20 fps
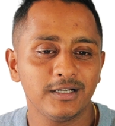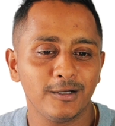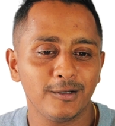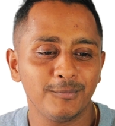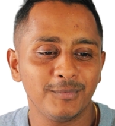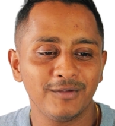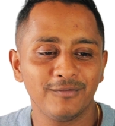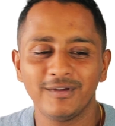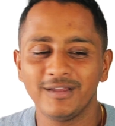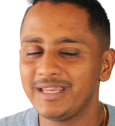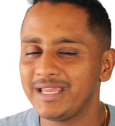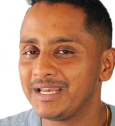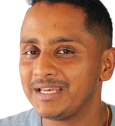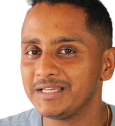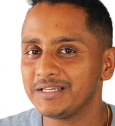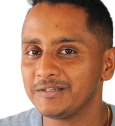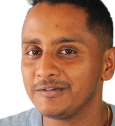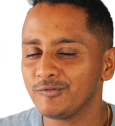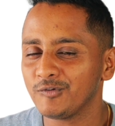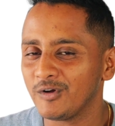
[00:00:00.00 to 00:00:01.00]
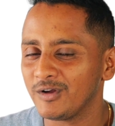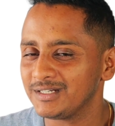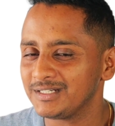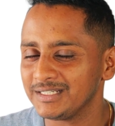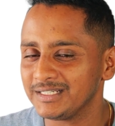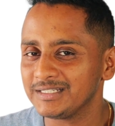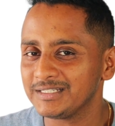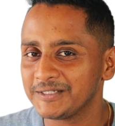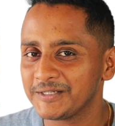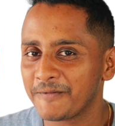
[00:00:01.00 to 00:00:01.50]
be very addictive
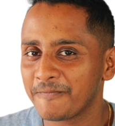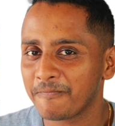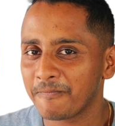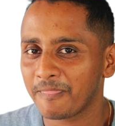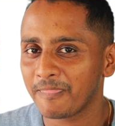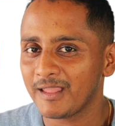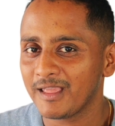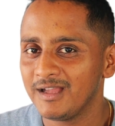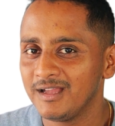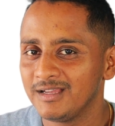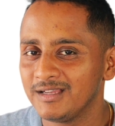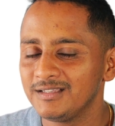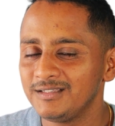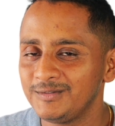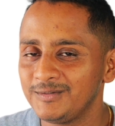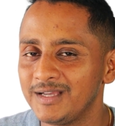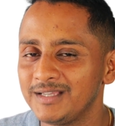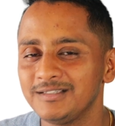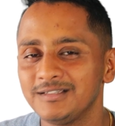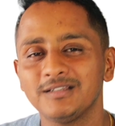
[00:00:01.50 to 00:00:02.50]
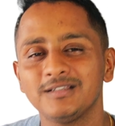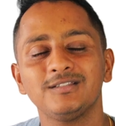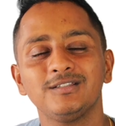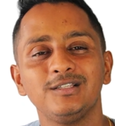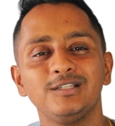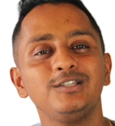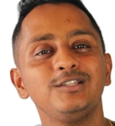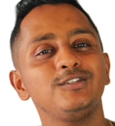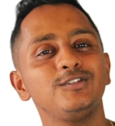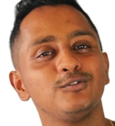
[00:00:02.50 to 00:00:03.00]
content. So as a
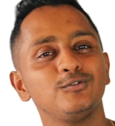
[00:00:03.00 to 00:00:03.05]
result,